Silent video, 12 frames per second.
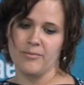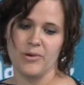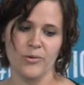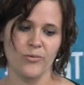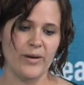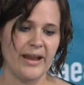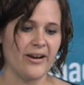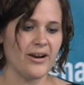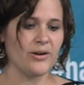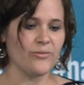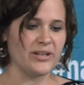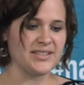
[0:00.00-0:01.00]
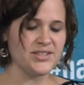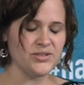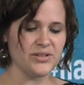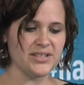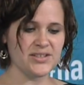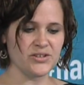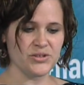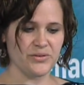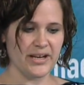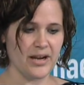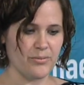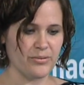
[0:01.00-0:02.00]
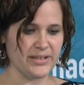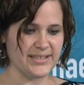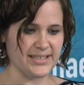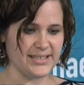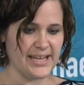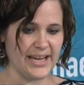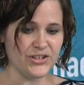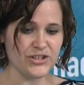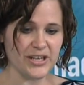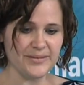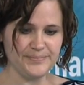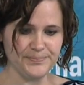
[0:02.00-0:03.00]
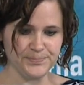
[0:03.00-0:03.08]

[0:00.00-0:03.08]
where when students are doing a presentation,